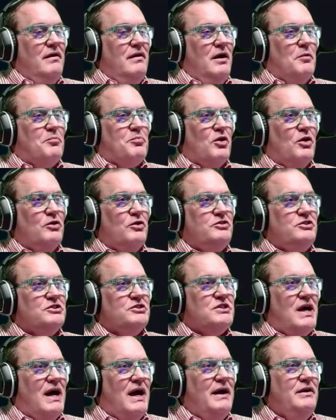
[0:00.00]
approach
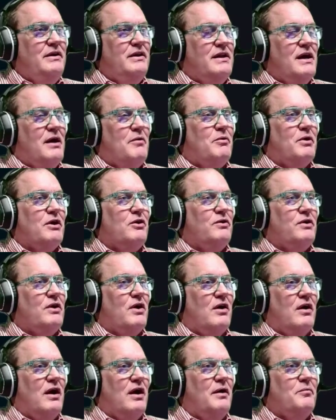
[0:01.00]
is I did not want to go into
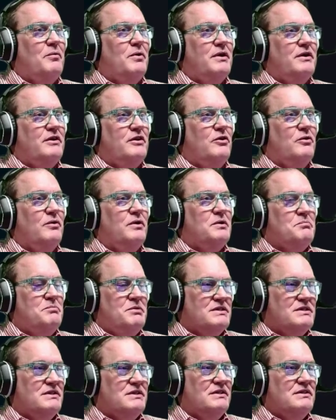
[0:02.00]
art. I wanted to go into
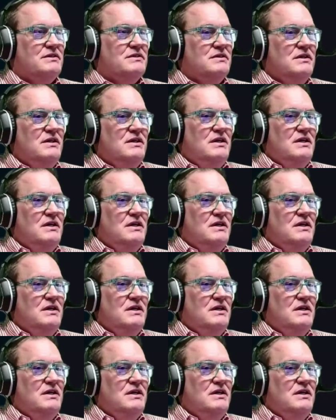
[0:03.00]
business.